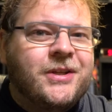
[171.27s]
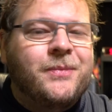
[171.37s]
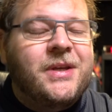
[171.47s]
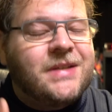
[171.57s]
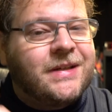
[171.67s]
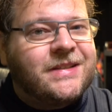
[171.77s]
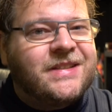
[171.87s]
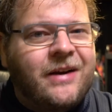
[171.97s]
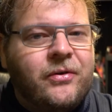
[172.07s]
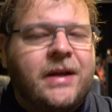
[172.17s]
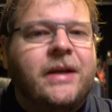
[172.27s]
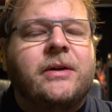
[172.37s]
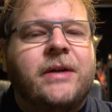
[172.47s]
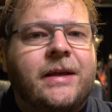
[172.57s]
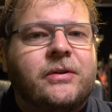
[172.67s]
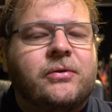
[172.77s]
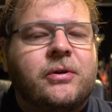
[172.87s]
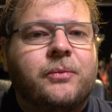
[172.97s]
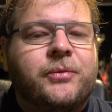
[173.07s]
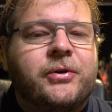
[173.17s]
That means that it's directly connected to
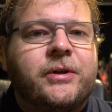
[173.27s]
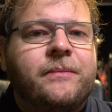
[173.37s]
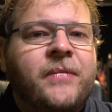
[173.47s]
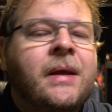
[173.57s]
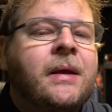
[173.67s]
the computer.